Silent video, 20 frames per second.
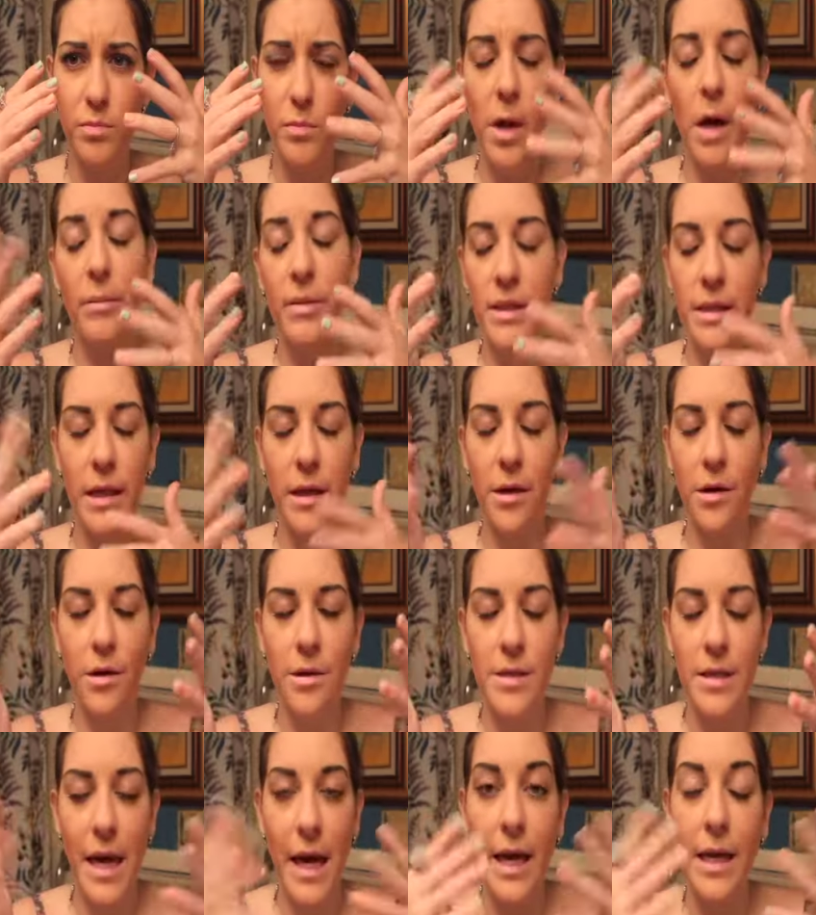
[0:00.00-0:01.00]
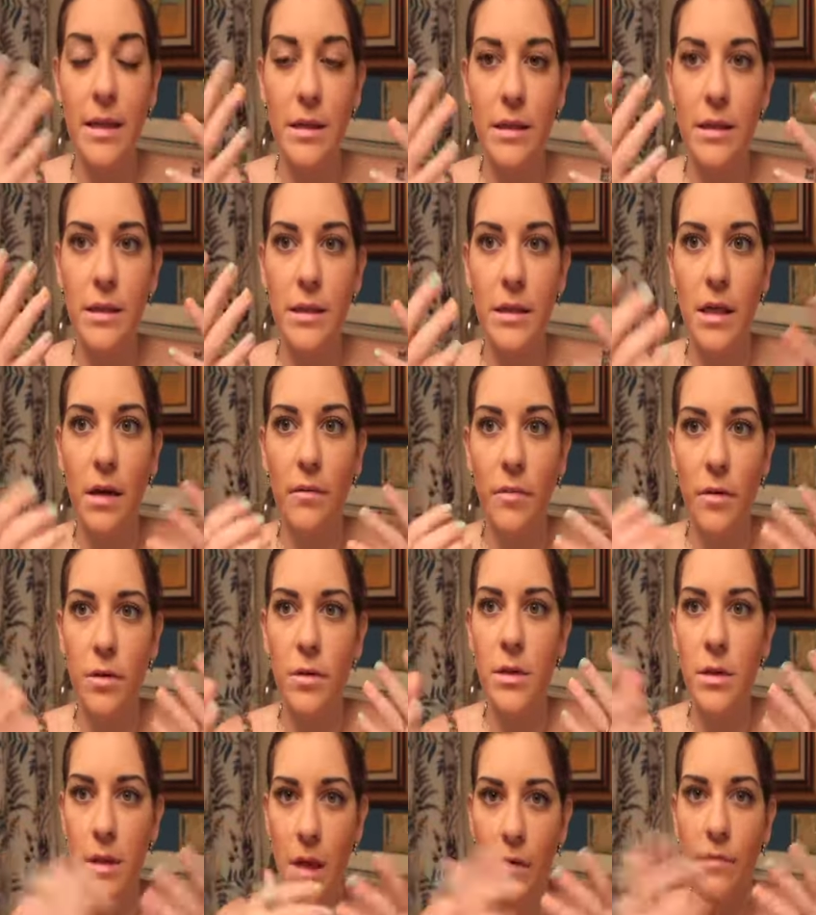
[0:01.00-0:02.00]
not mosquitoes, ants and stuff.
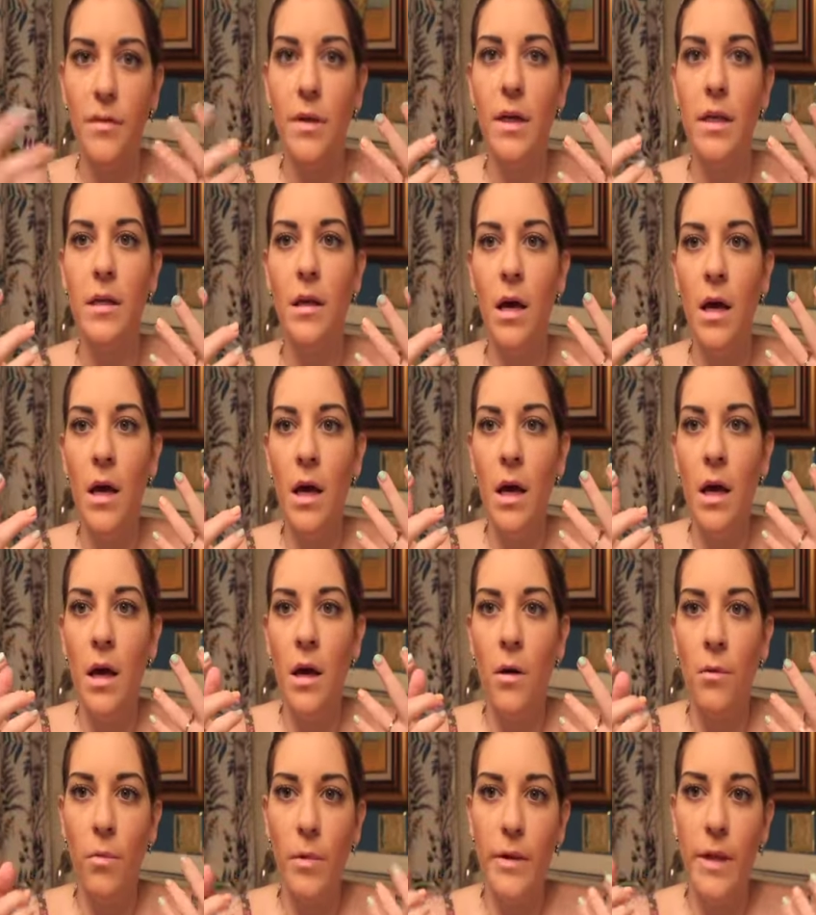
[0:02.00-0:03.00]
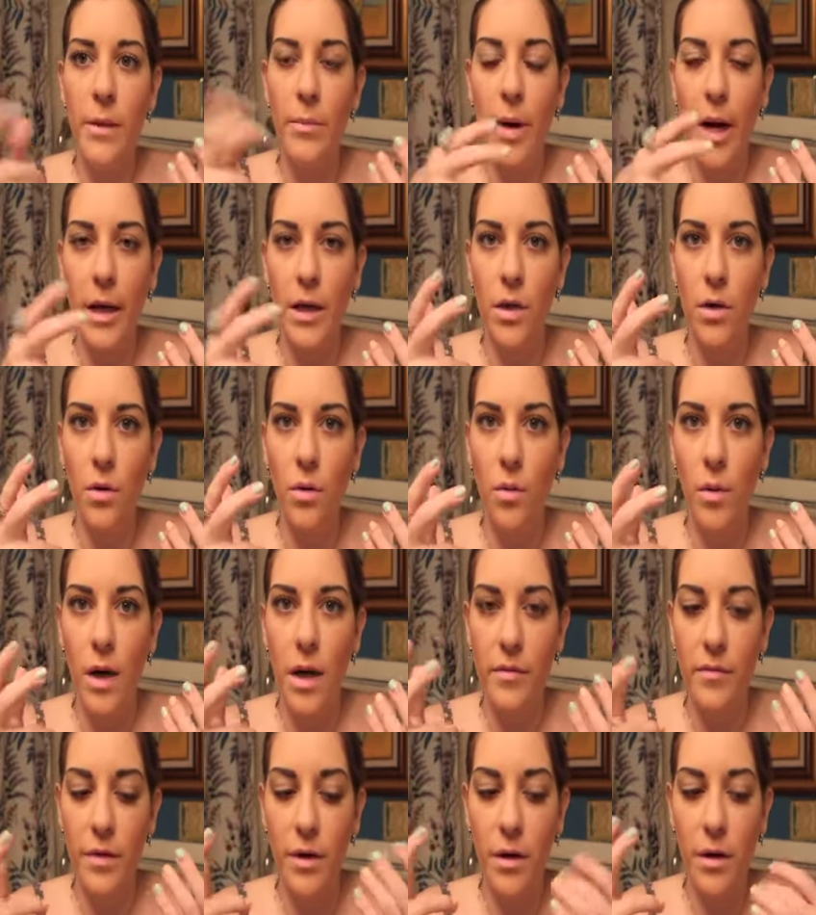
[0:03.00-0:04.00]
There's stuff that when they bite you or
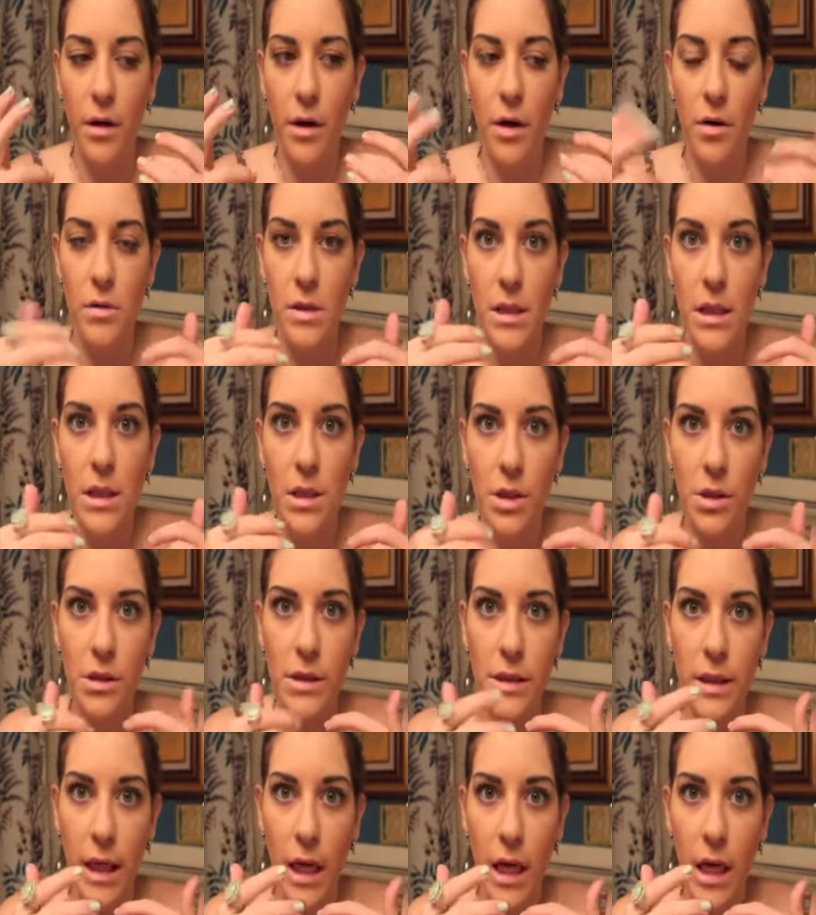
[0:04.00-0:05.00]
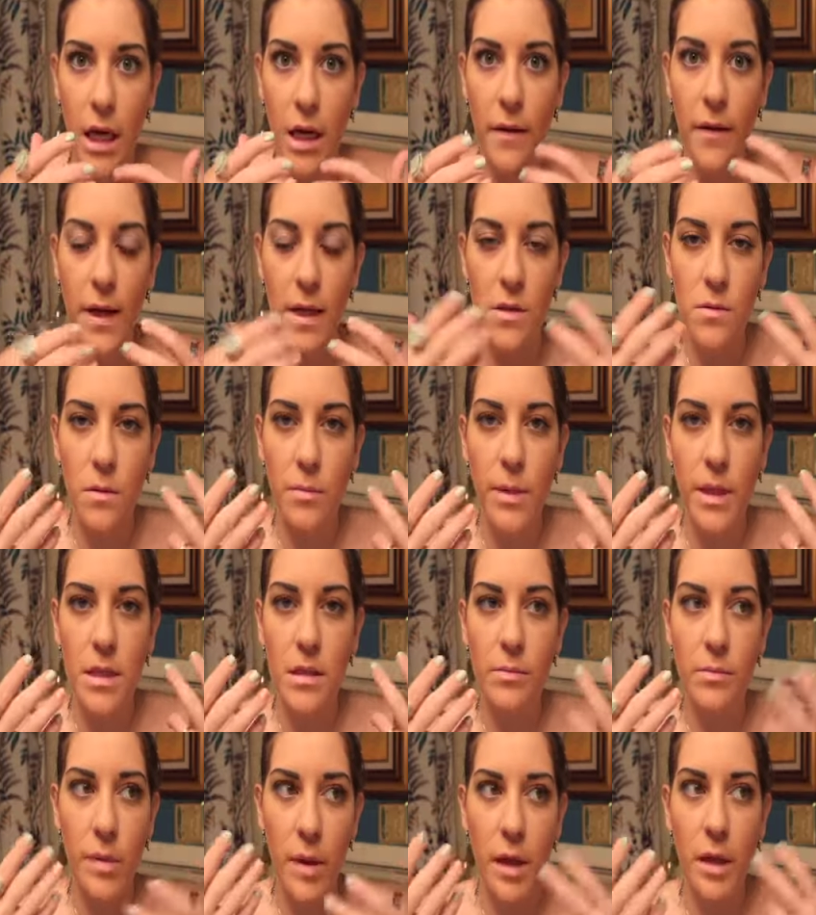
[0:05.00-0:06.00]
whatever goes into your skin, and that's what makes
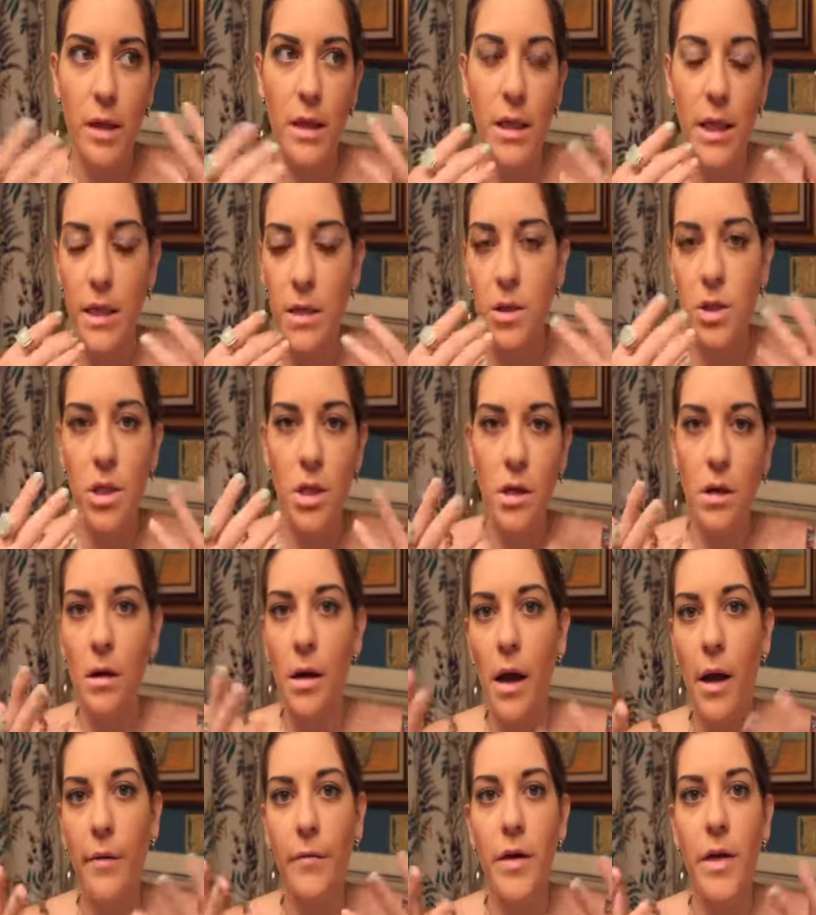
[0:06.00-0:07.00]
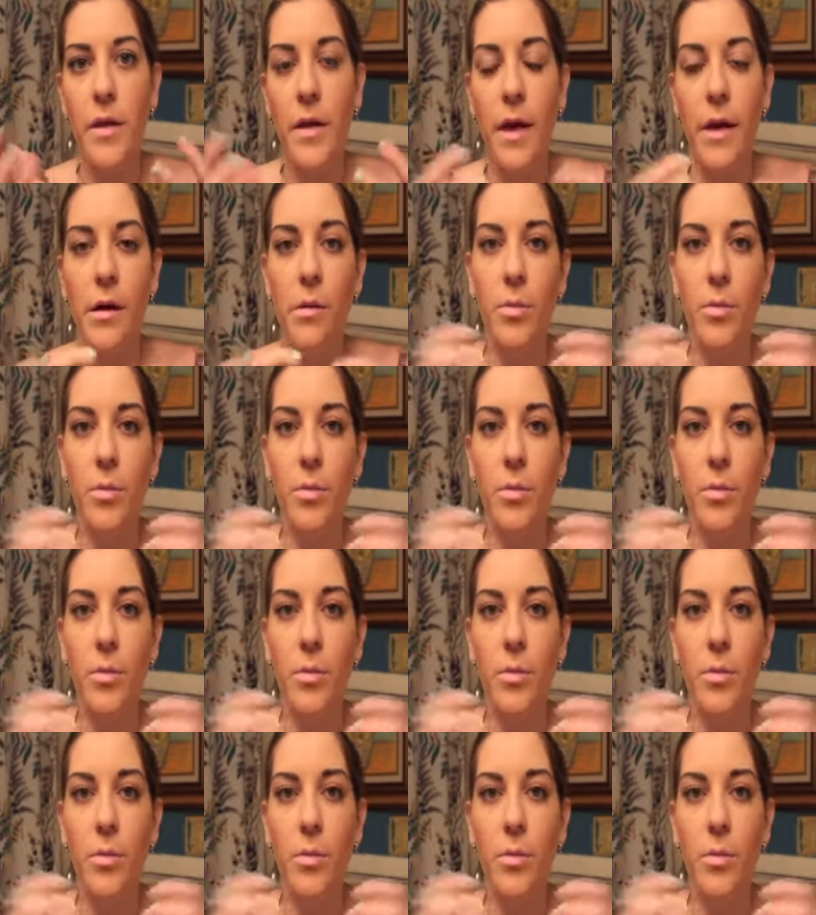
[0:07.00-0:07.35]
it burn and itch and everything.